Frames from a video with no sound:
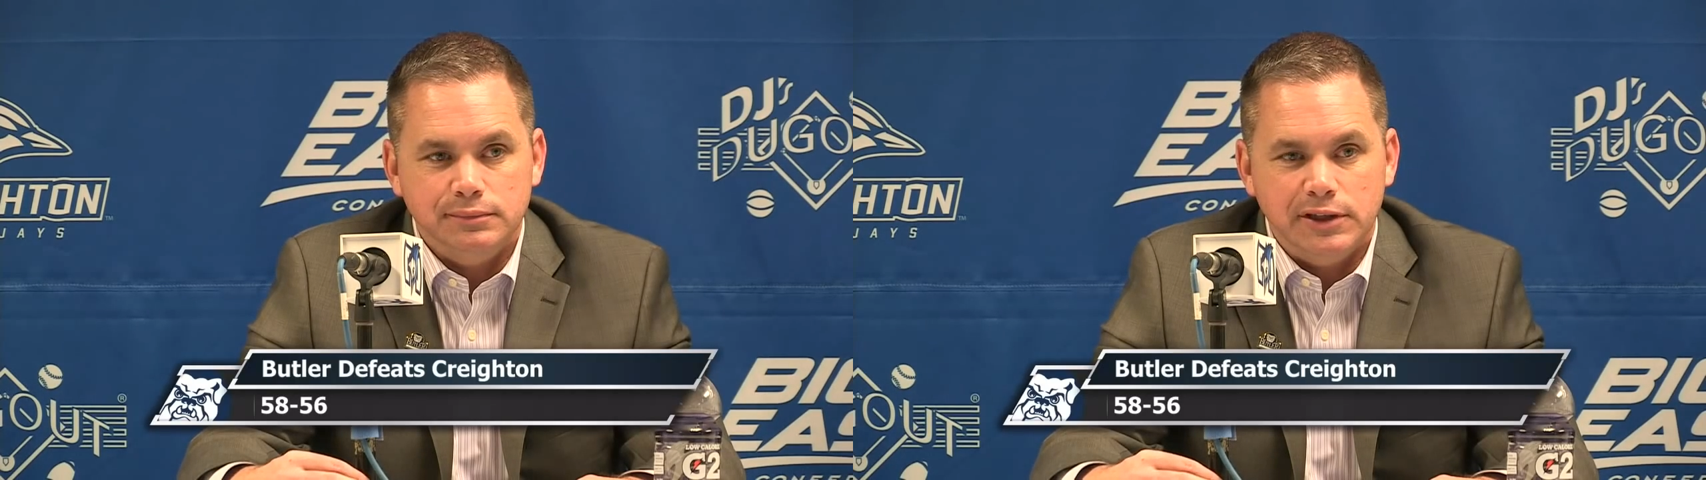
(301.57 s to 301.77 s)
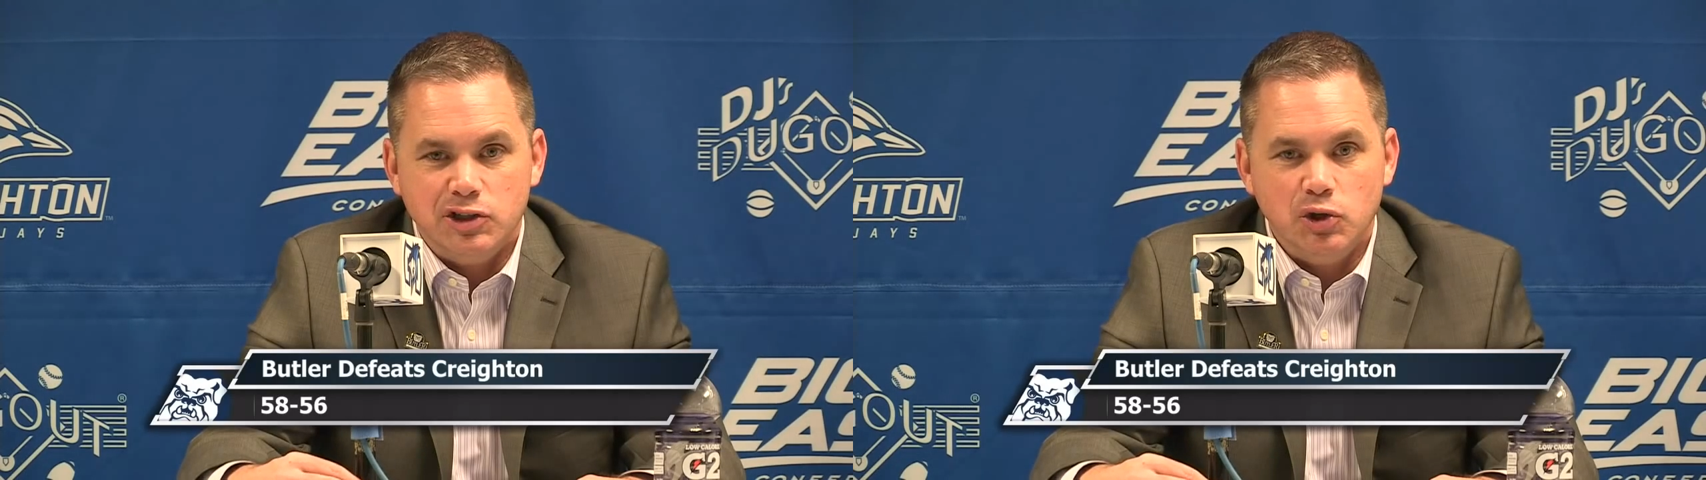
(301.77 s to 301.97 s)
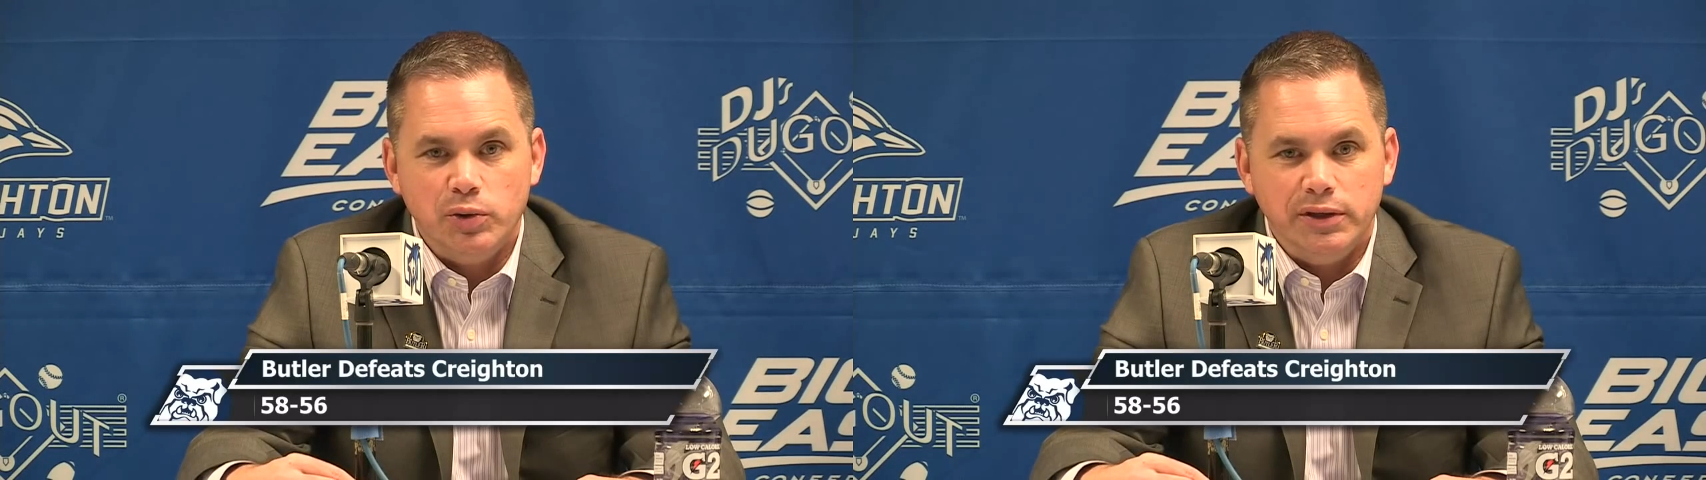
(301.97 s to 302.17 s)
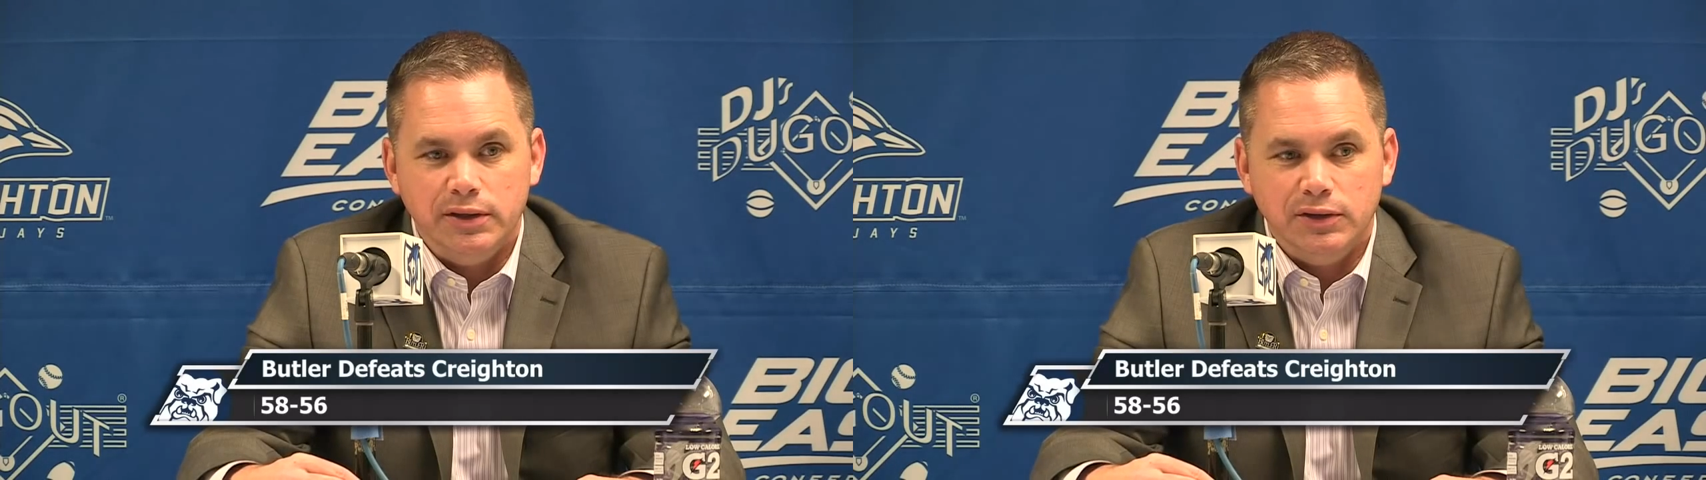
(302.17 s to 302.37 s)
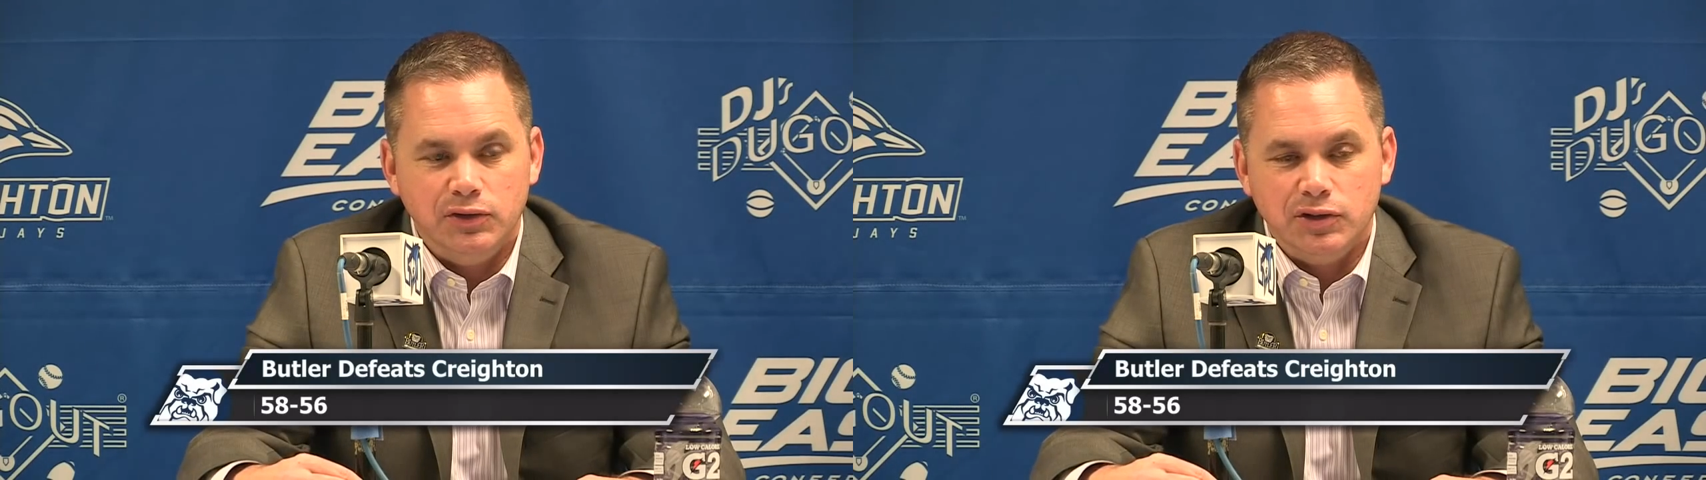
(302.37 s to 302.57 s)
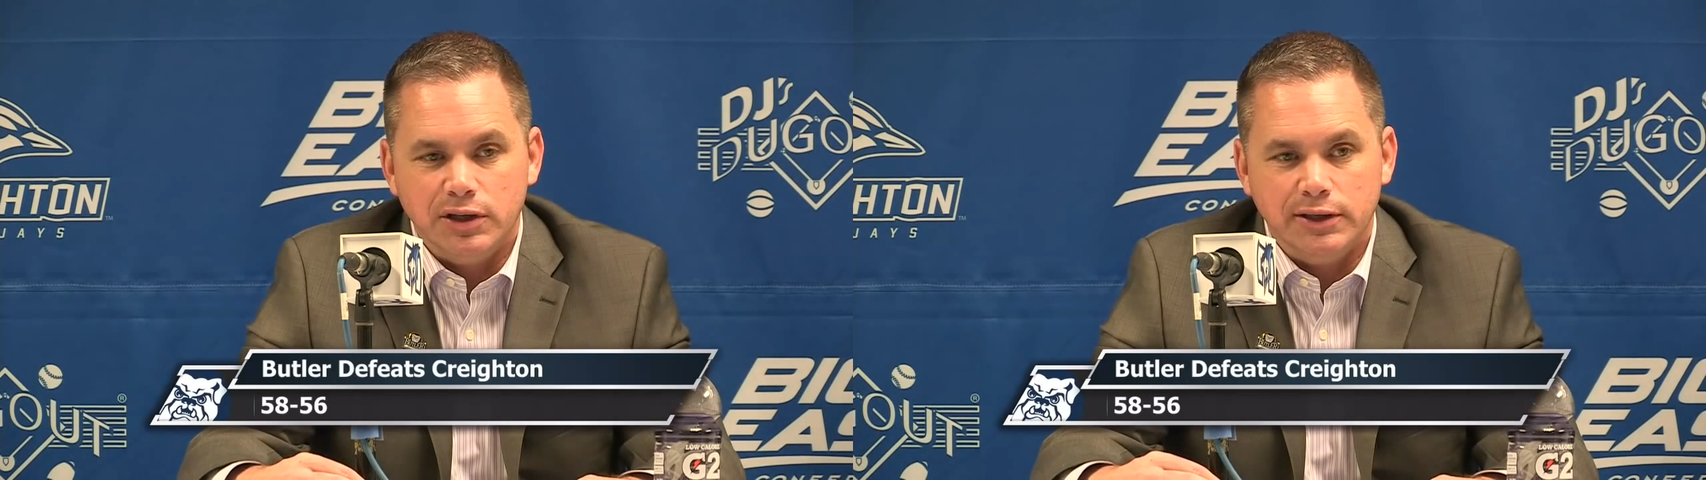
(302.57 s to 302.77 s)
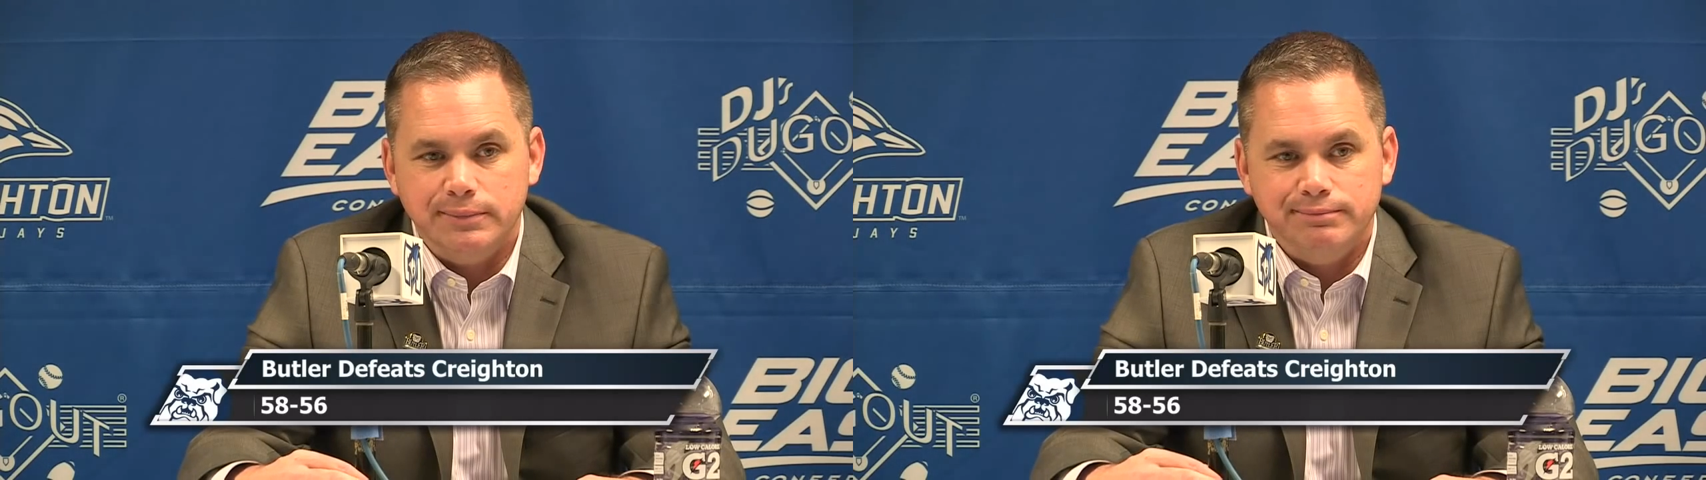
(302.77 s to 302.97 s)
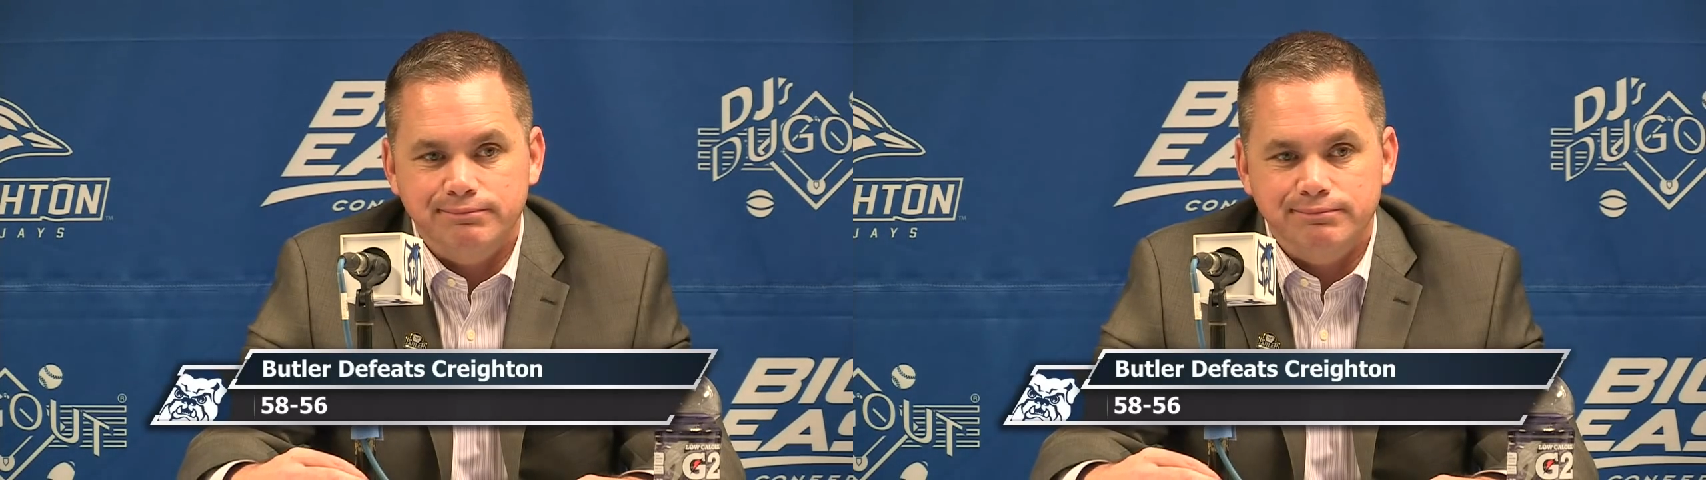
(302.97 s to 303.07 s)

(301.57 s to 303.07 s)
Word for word: that's who he is. Uh,